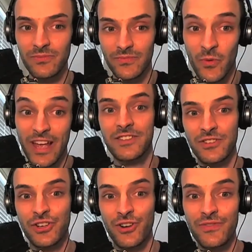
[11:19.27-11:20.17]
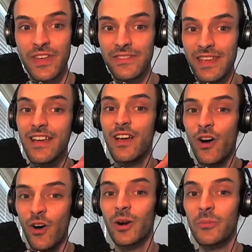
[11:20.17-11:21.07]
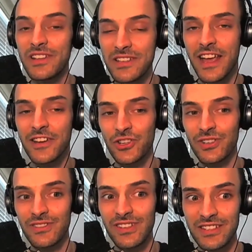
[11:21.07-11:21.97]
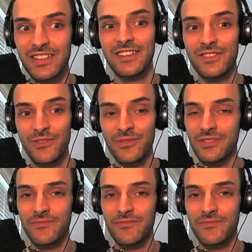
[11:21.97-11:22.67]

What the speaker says: rest assured that the harmonization continues,